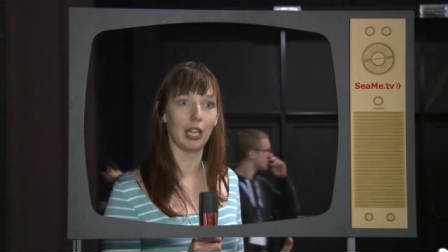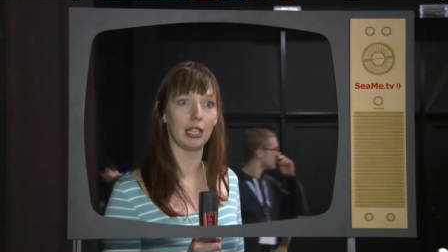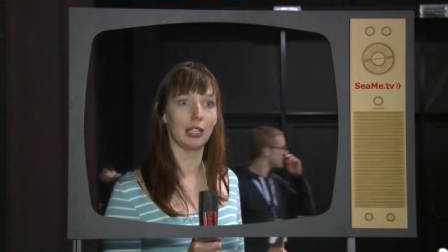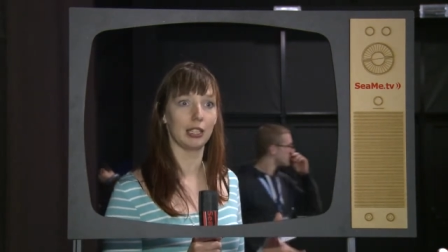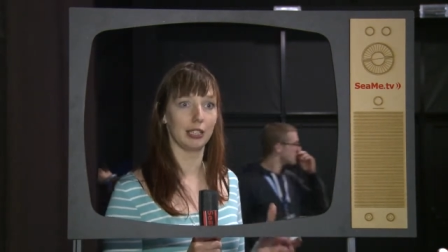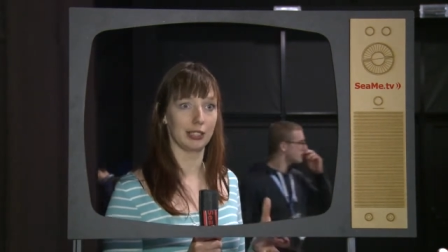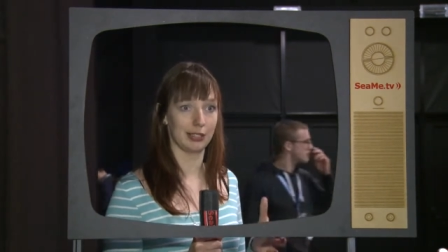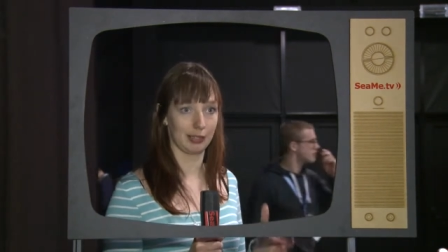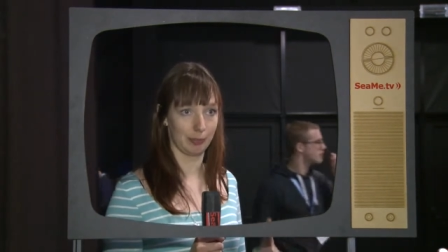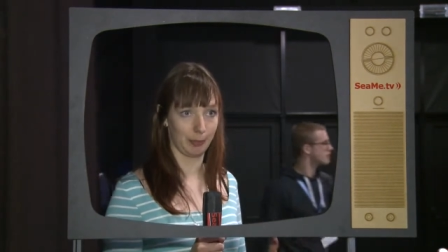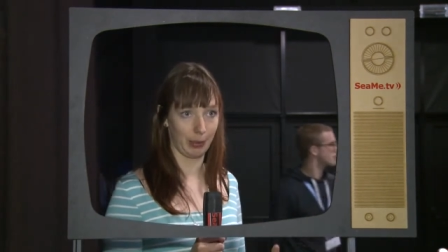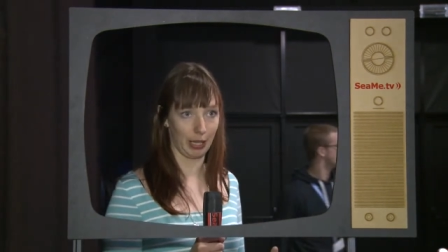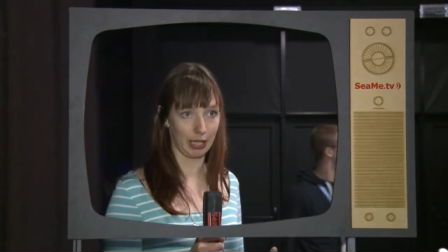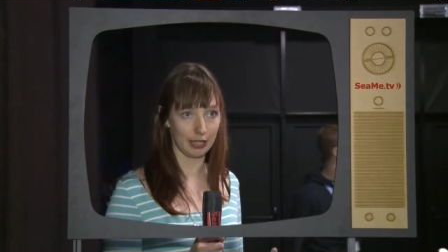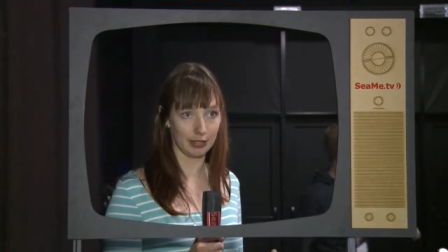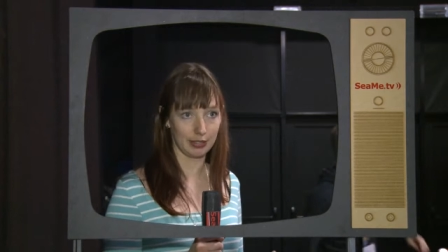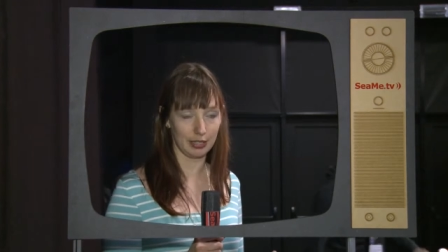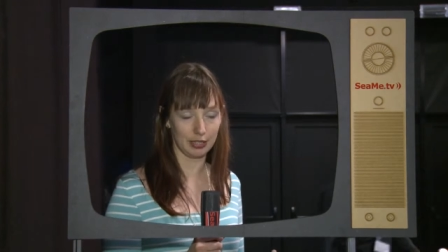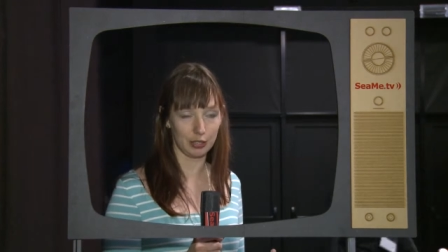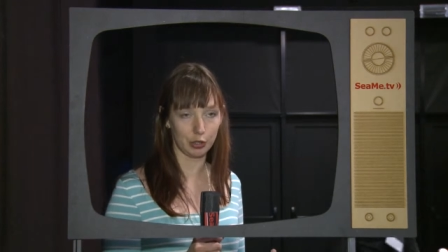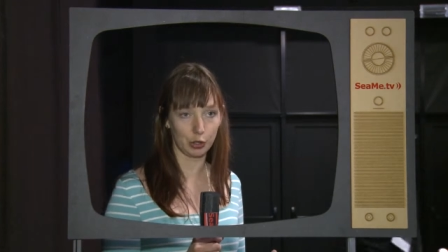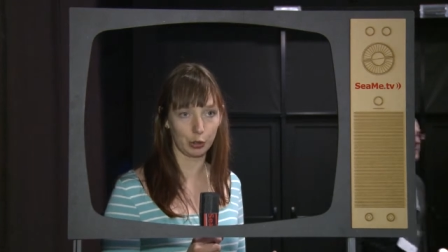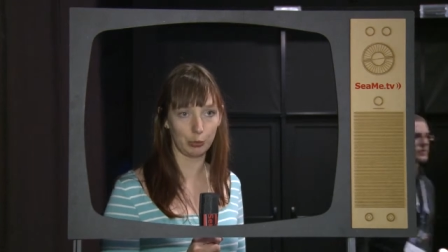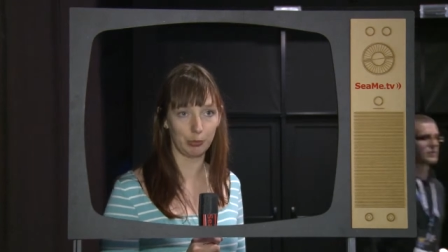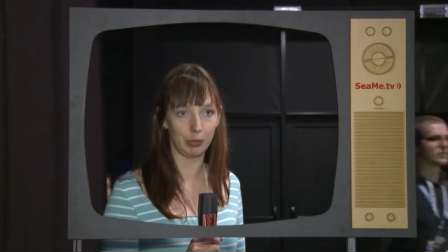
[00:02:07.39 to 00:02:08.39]
and expects
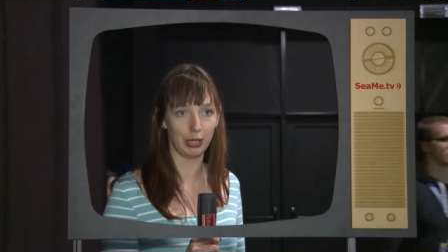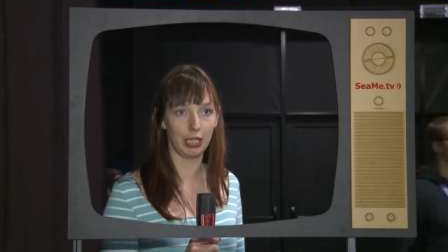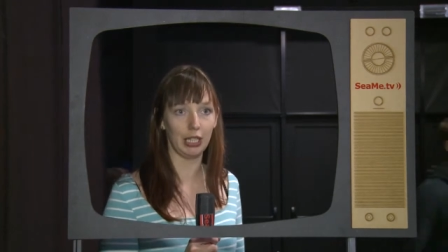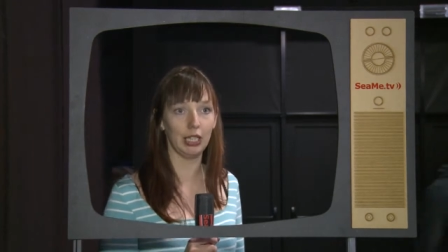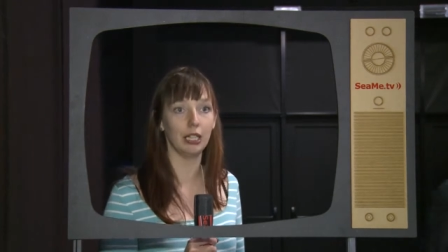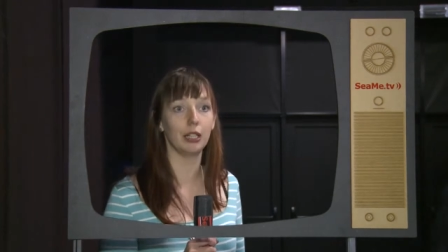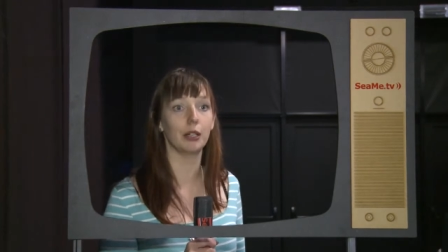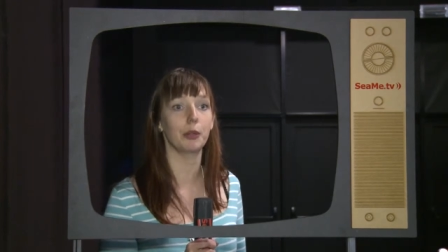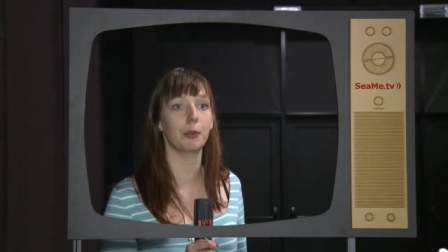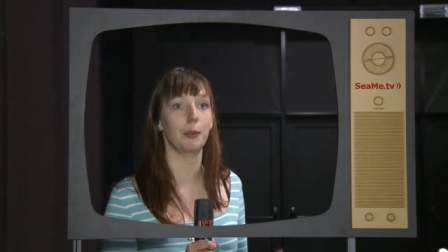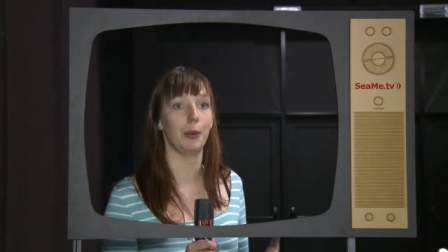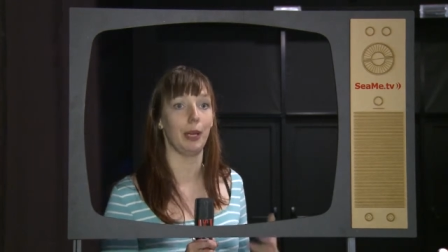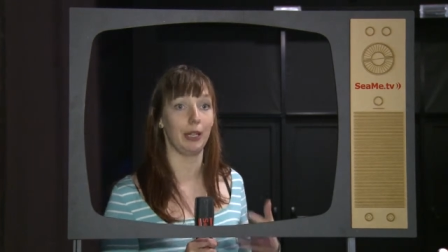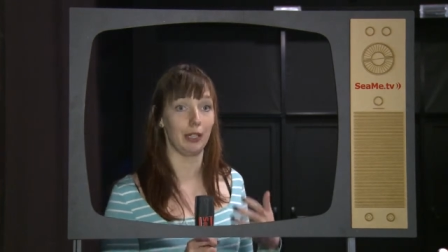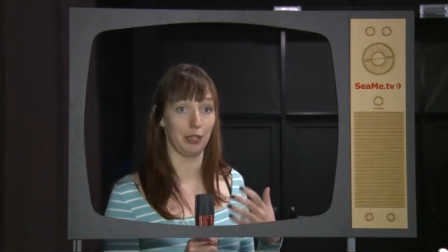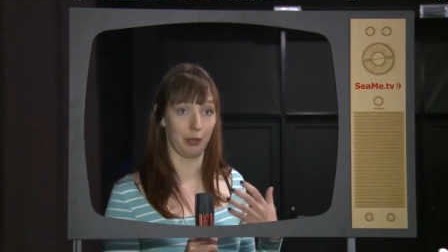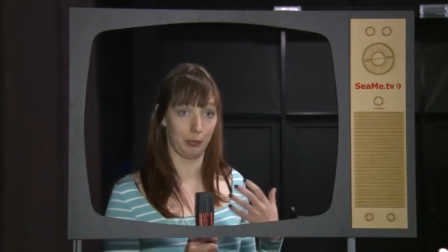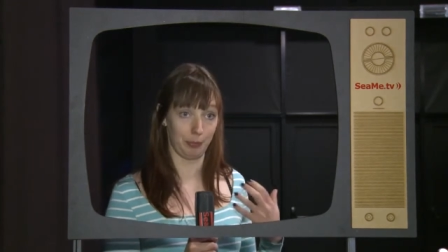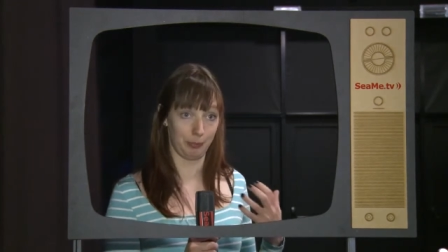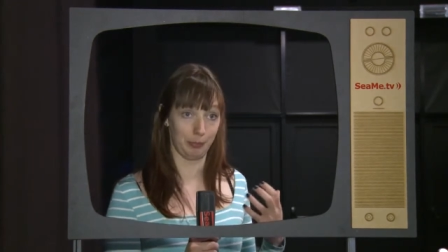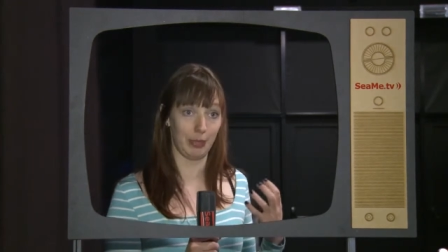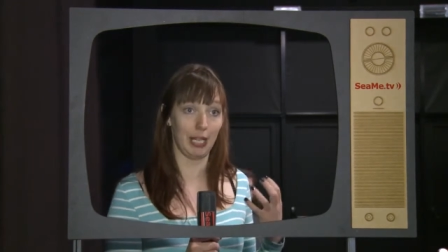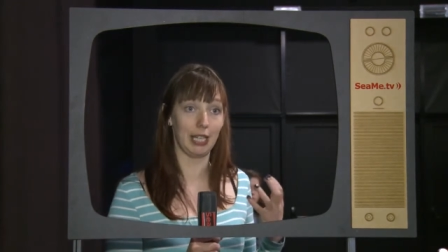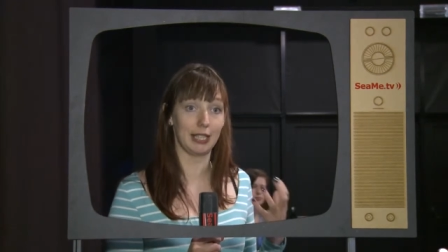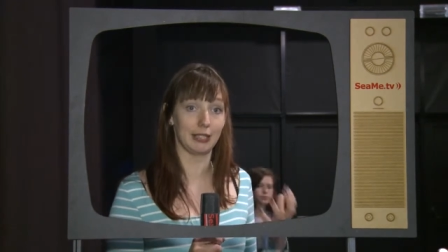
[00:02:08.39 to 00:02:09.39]
it to be or when
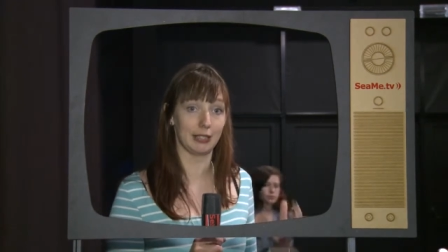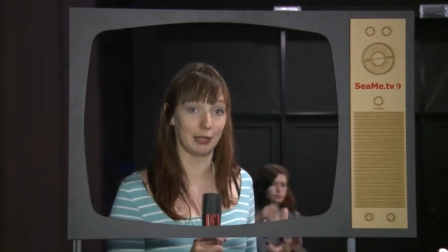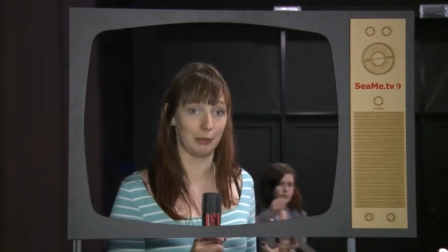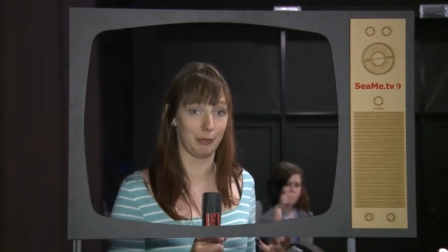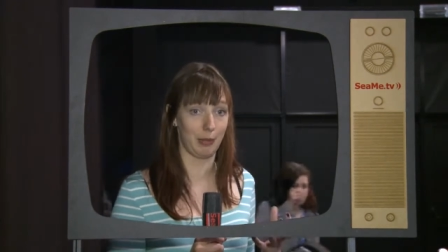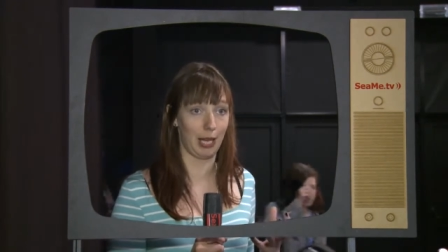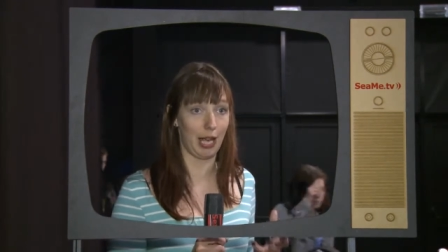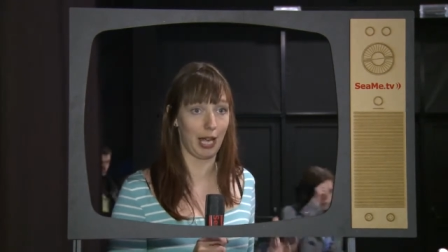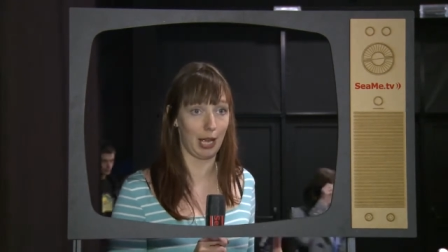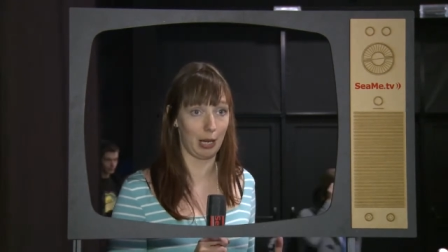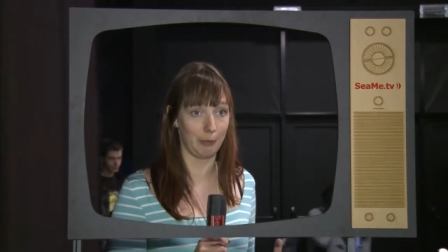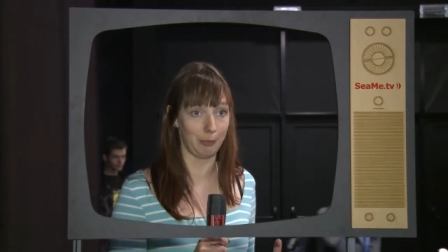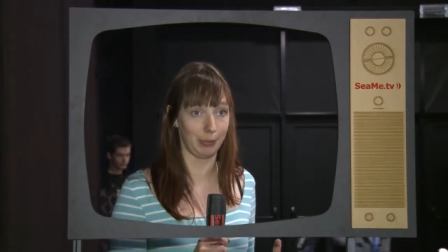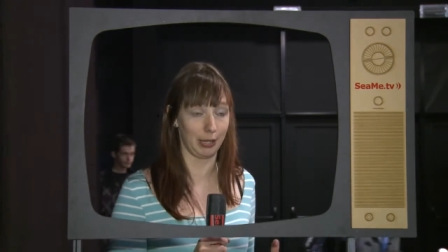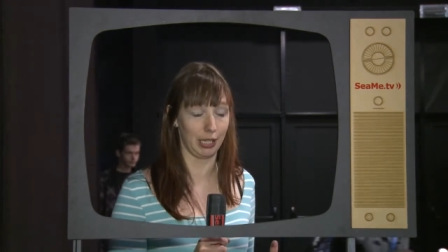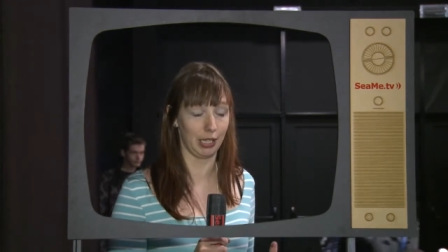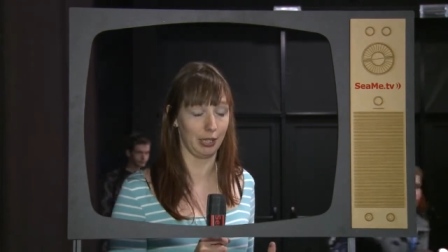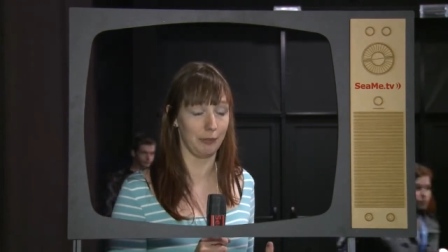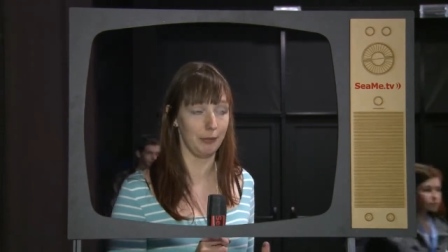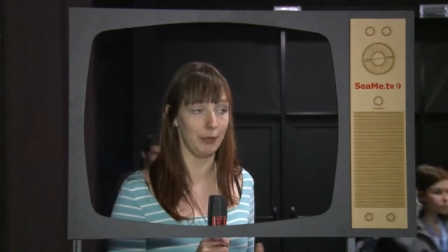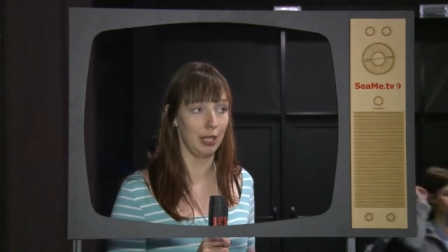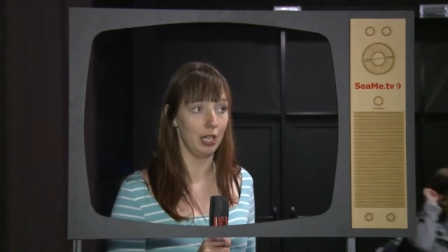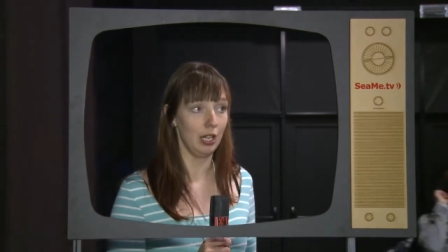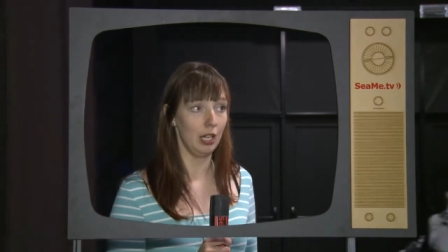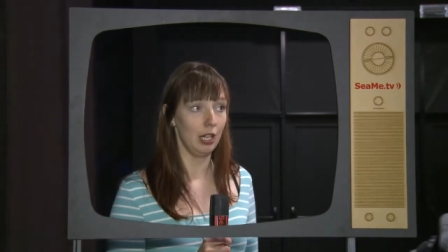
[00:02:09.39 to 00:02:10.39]
it makes them happy.